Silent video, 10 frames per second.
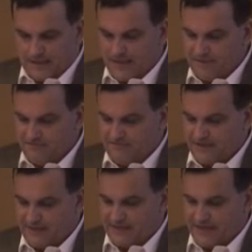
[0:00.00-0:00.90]
And then
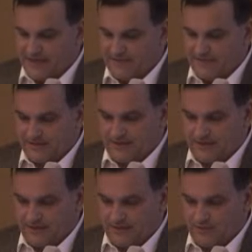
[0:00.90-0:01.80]
finally, I think
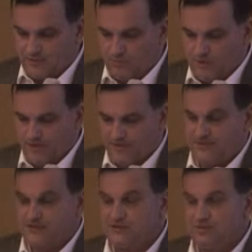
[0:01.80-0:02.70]
one of the
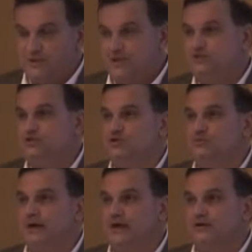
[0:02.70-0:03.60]
things that we need to
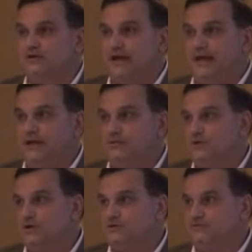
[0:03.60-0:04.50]
do better,
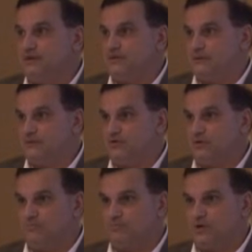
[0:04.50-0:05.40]
and we're developing
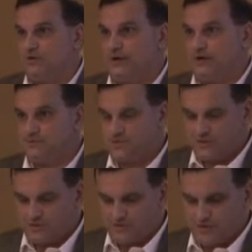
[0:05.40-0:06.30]
programs
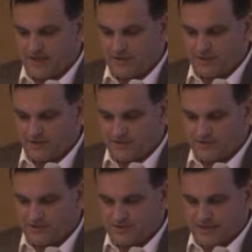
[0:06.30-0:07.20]
to try to do
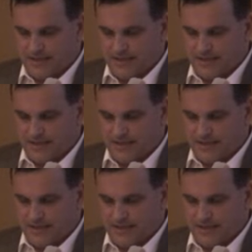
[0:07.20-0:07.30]
this,